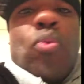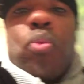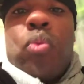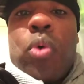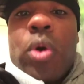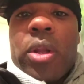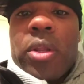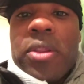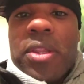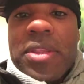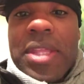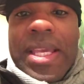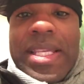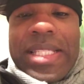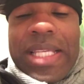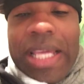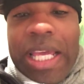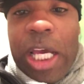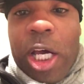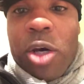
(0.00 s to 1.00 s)
one of the
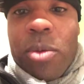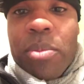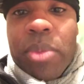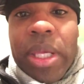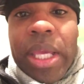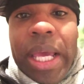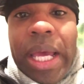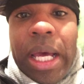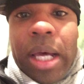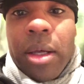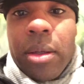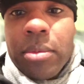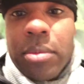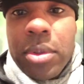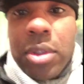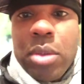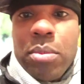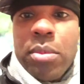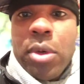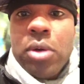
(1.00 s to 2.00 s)
things that helped me
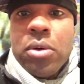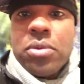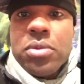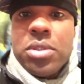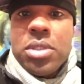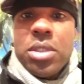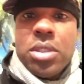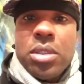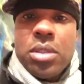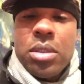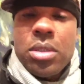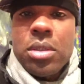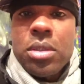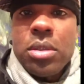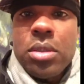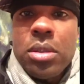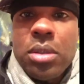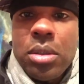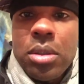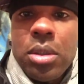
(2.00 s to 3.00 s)
out the most
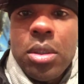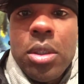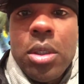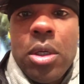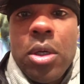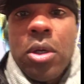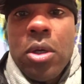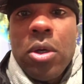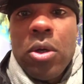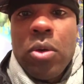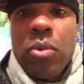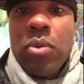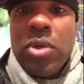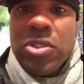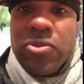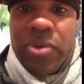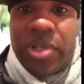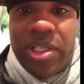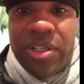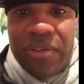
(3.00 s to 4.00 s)

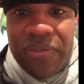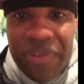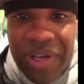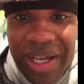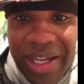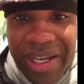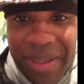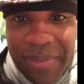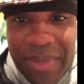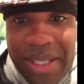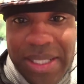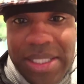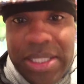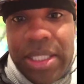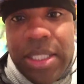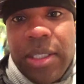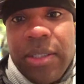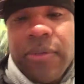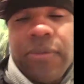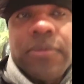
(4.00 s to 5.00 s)
was redefining
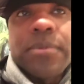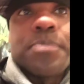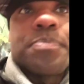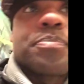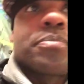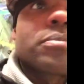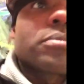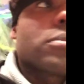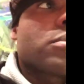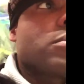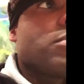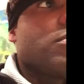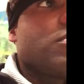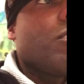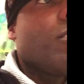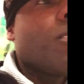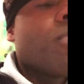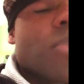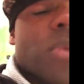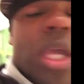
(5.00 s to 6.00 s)
myself.
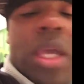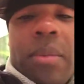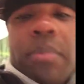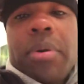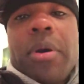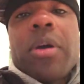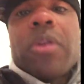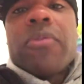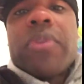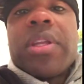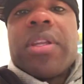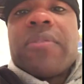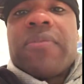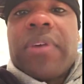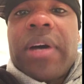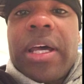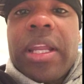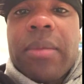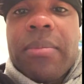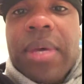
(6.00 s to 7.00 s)
And part of
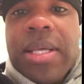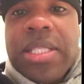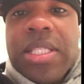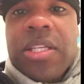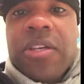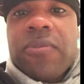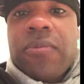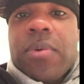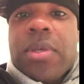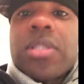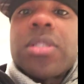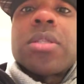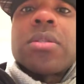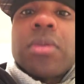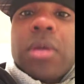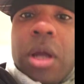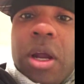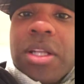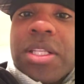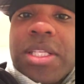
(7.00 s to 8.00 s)
redefining myself
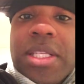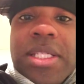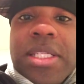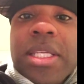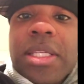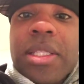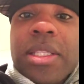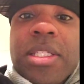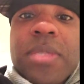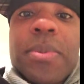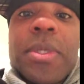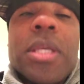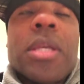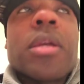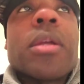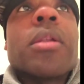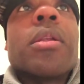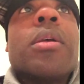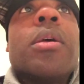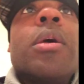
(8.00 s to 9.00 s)
was artistically
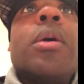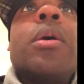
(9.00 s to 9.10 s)
speaking.